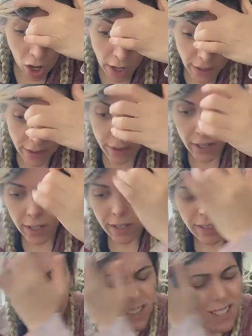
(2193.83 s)
Gone.
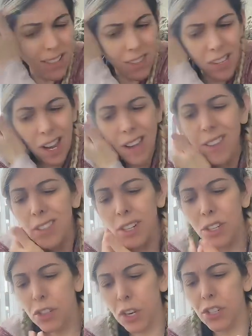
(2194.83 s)

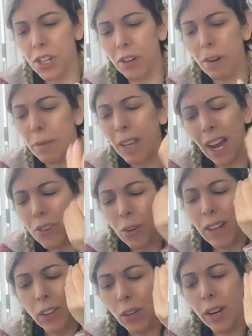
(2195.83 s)
Yes, Josh said
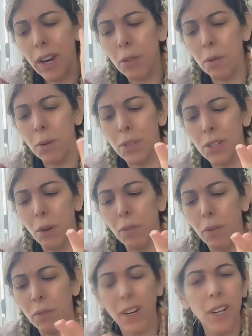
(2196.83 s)
grimly. I tried looking through her
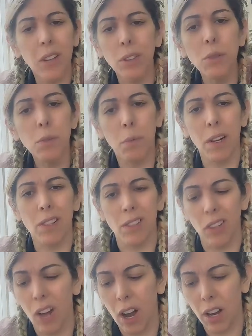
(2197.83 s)
cell phone for any clues,
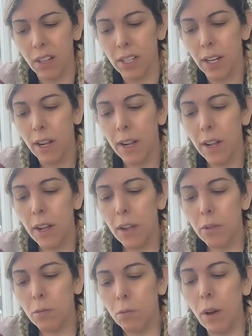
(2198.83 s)
but it's locked.
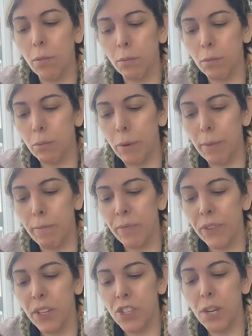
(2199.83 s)
Well,
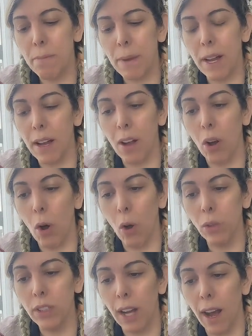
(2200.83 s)
we. GP
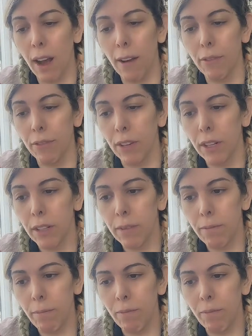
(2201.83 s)
hold of.